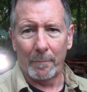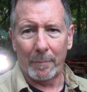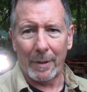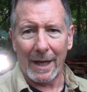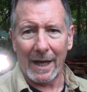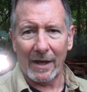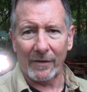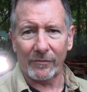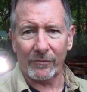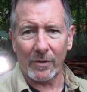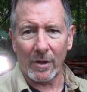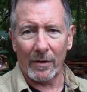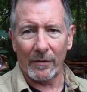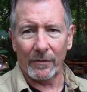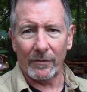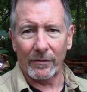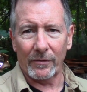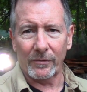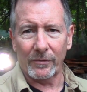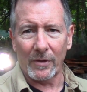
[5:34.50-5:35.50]
past
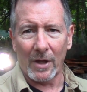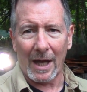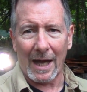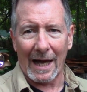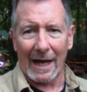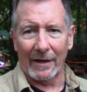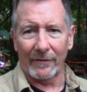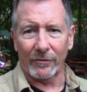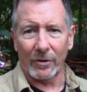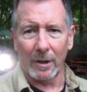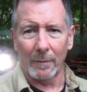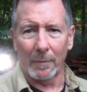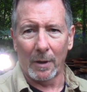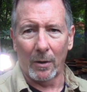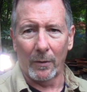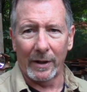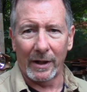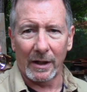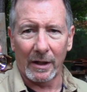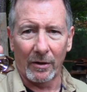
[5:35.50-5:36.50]
the high and
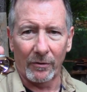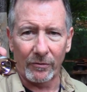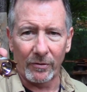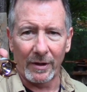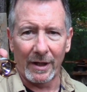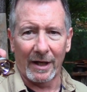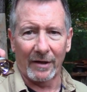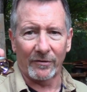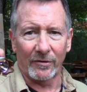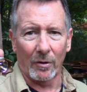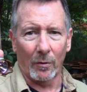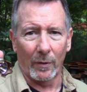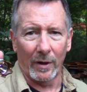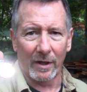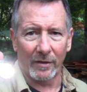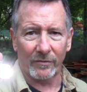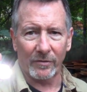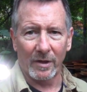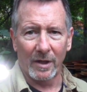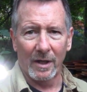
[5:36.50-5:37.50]
turbo, and it goes to the
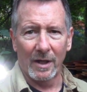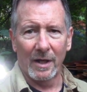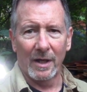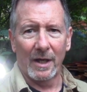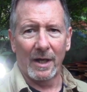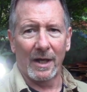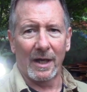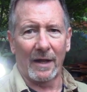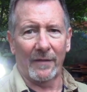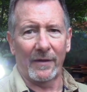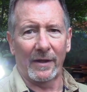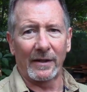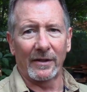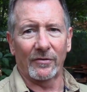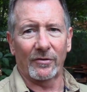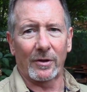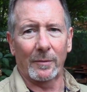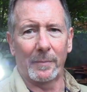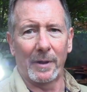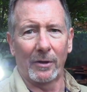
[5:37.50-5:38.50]
SOS. And I think
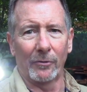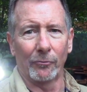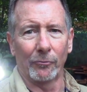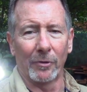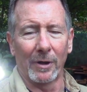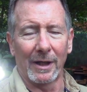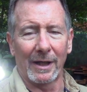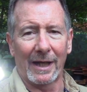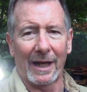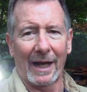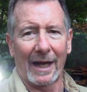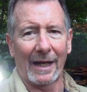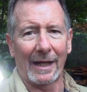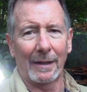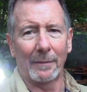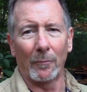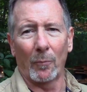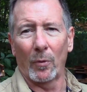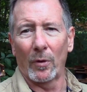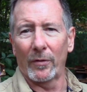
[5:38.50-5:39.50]
this could be really
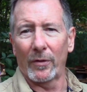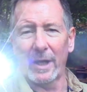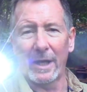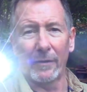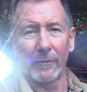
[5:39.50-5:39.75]
handy with